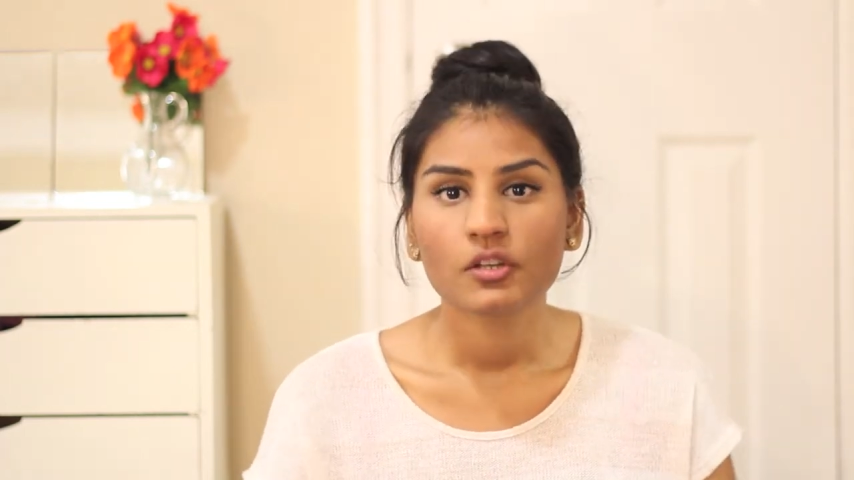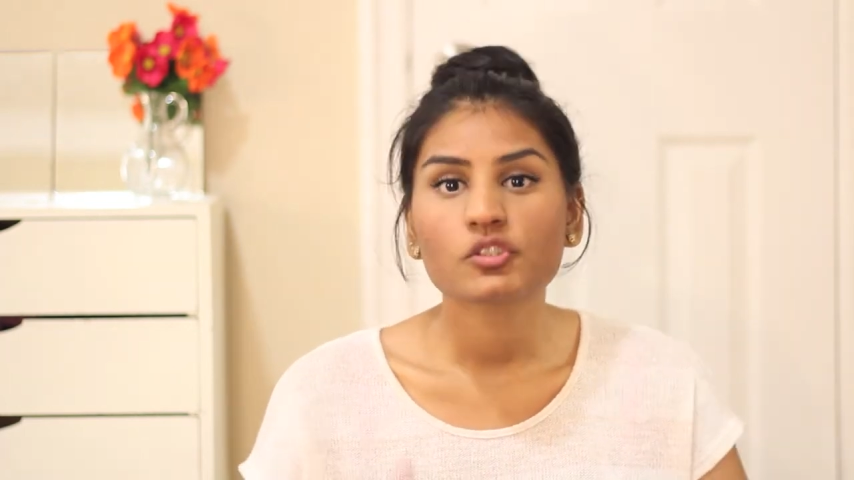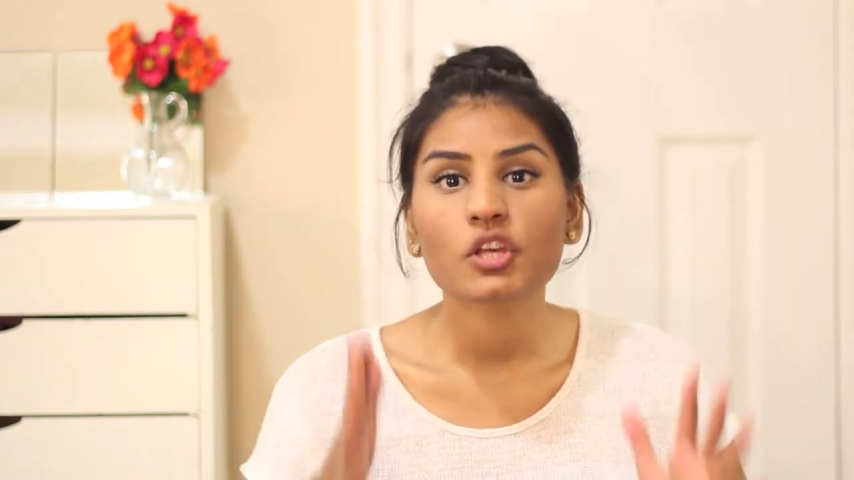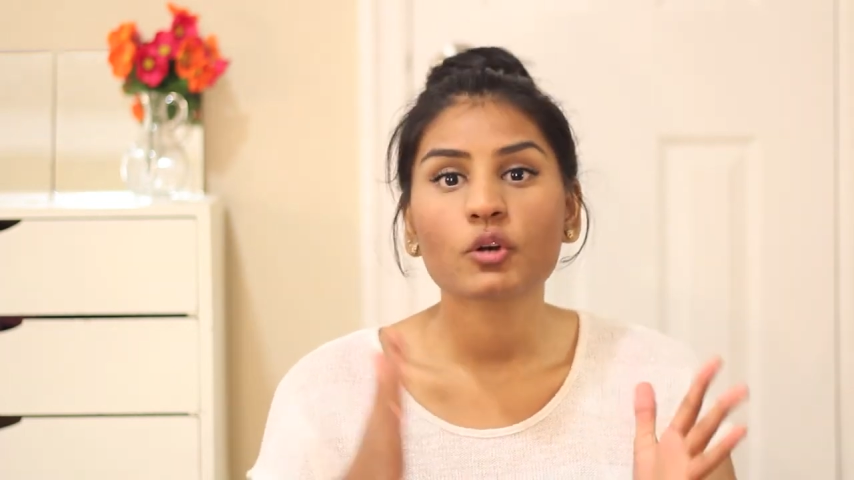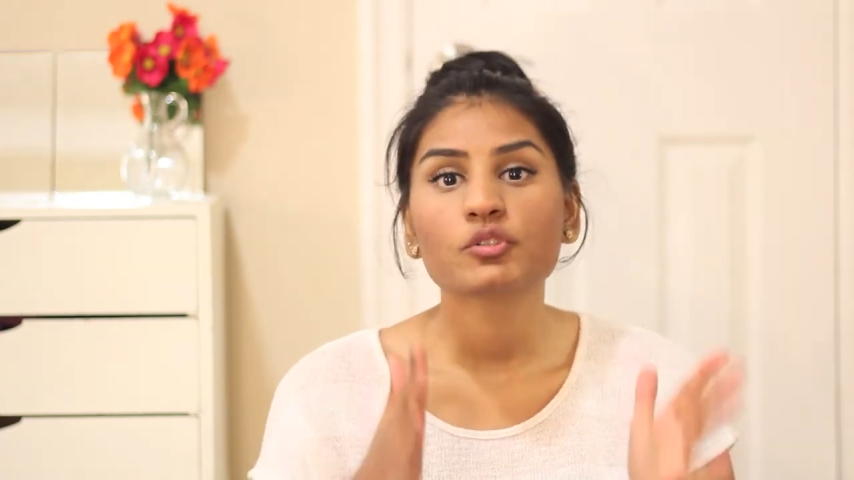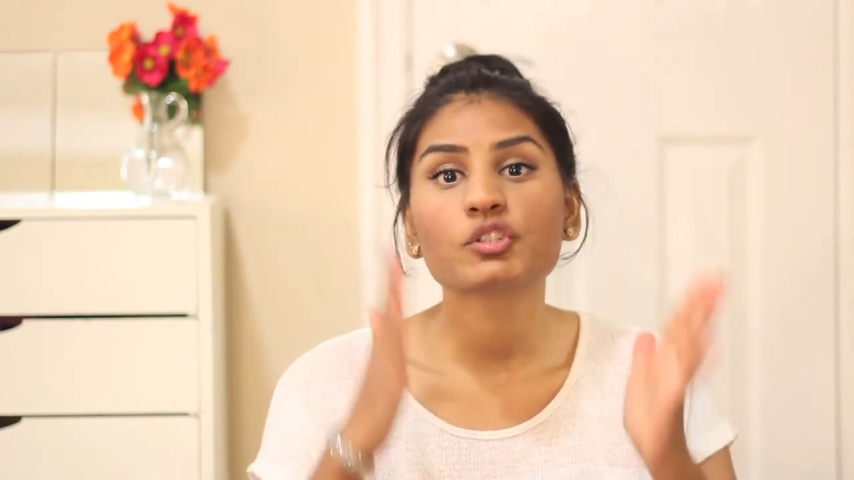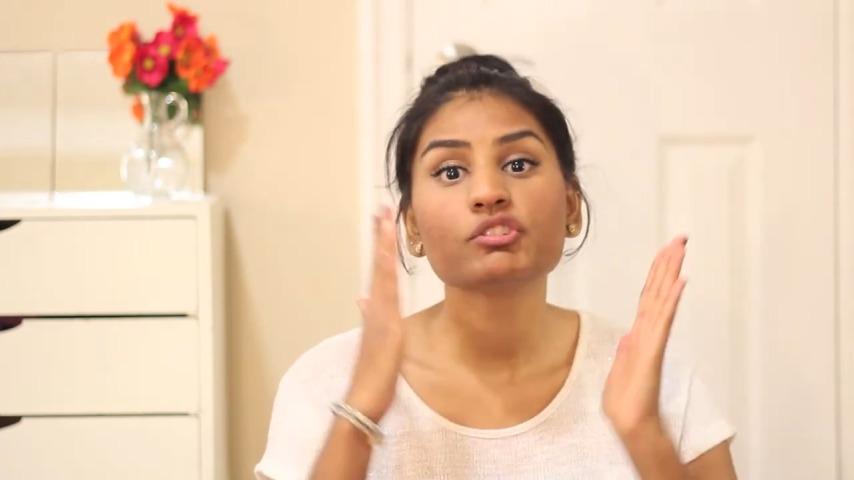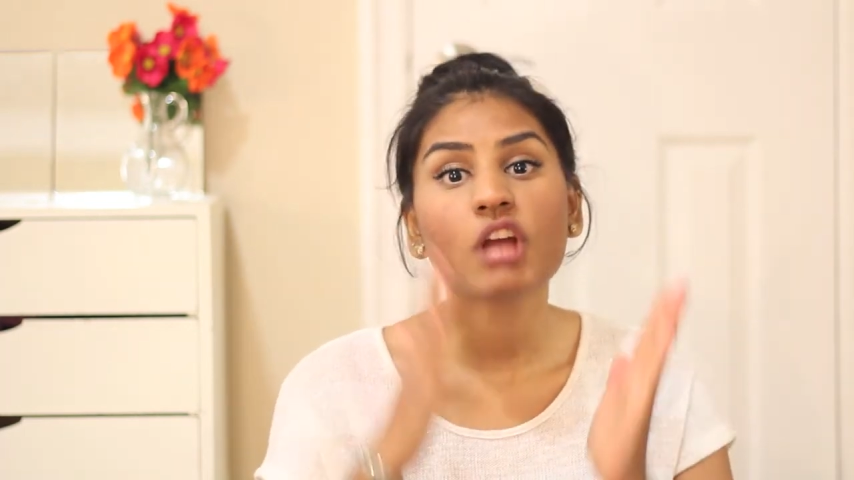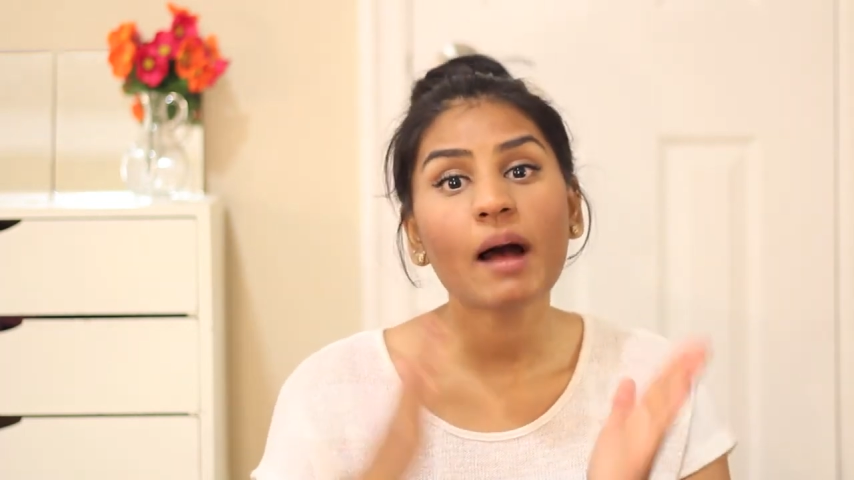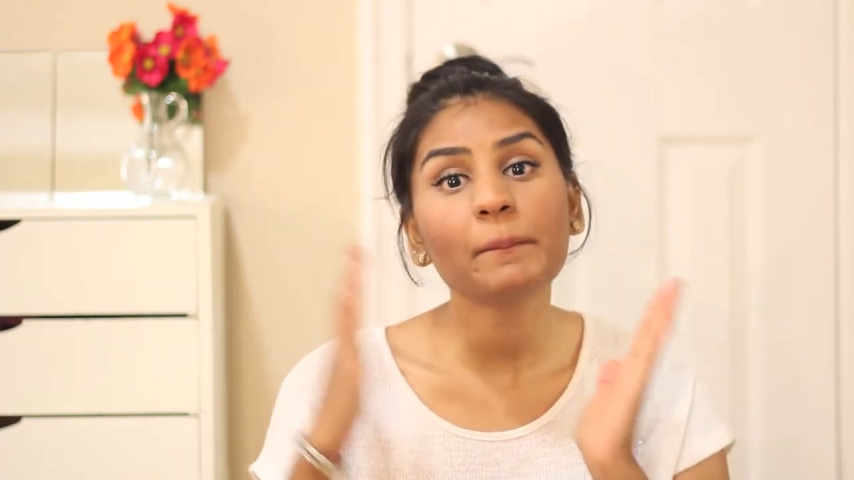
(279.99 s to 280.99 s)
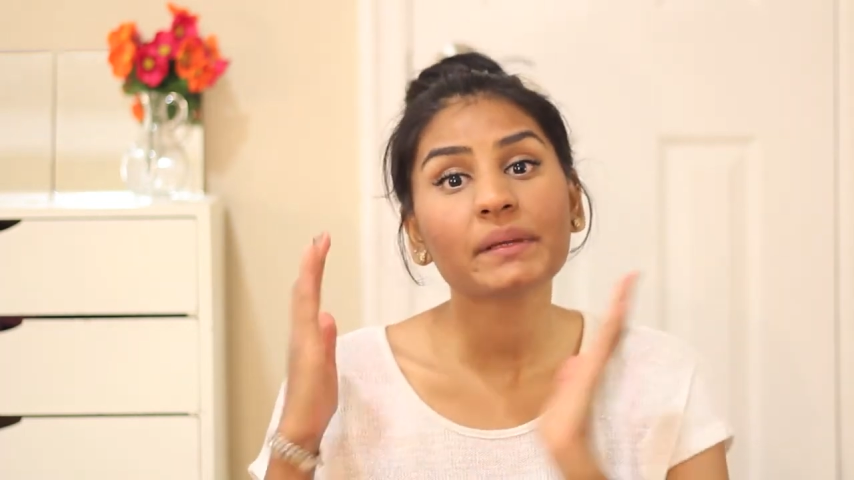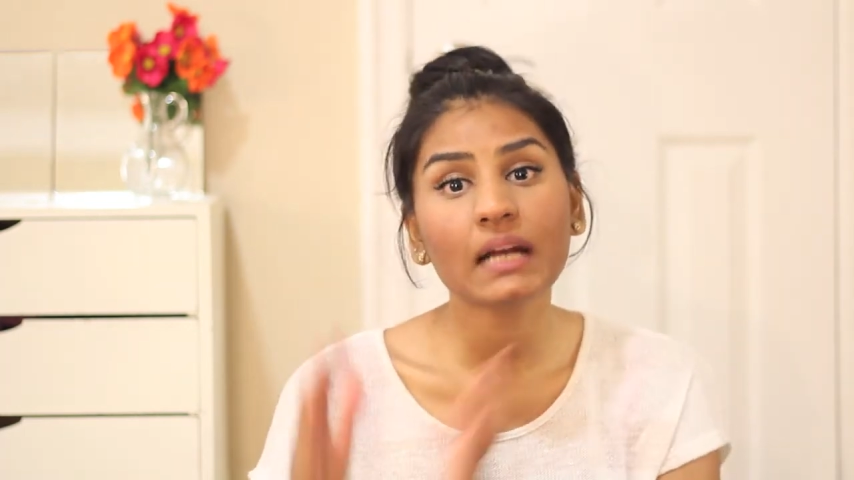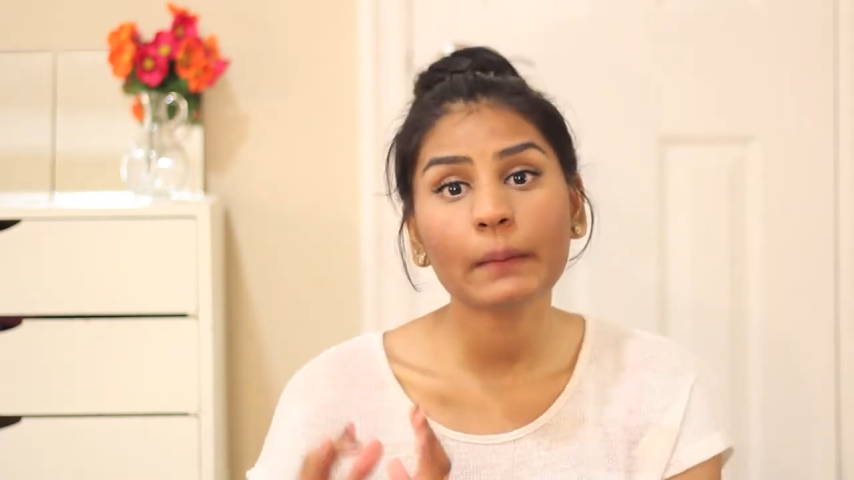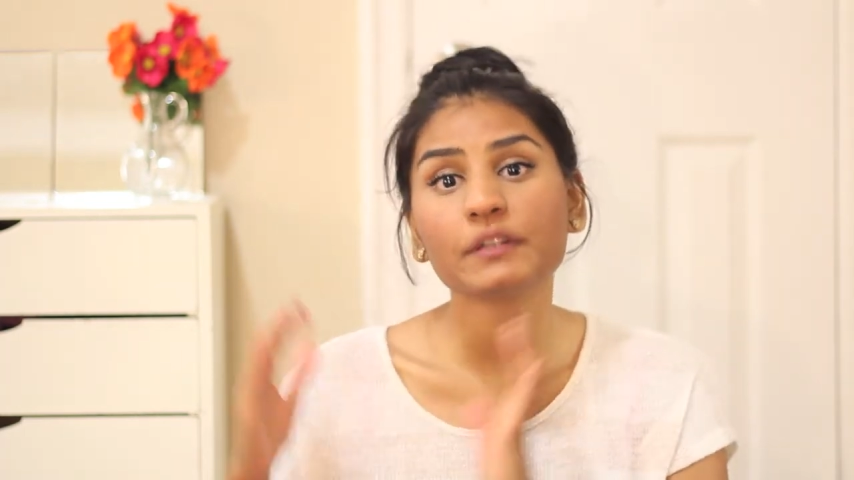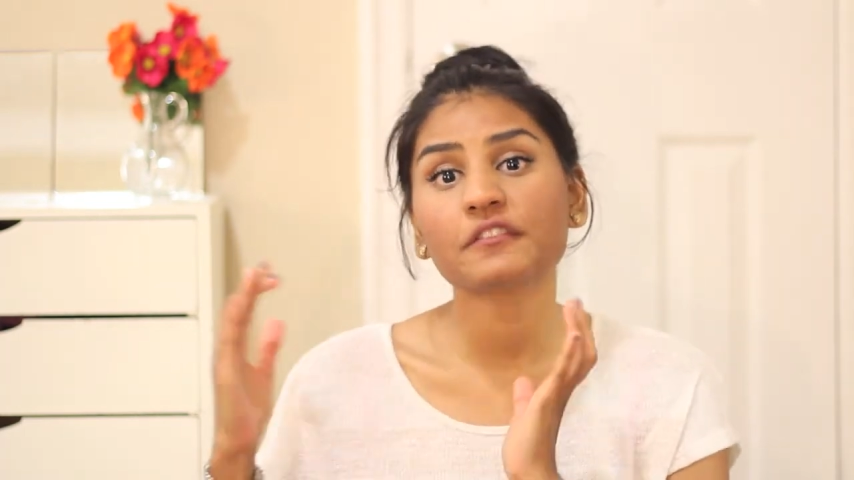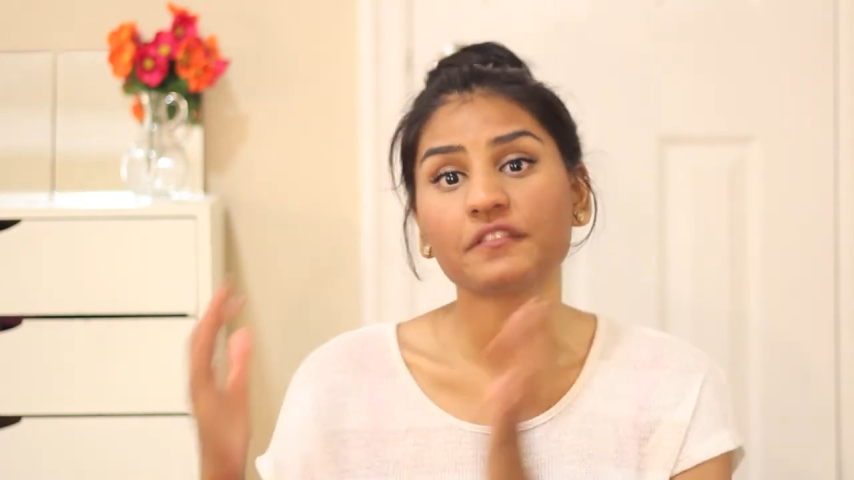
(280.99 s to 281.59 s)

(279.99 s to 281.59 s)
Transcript: So to not become your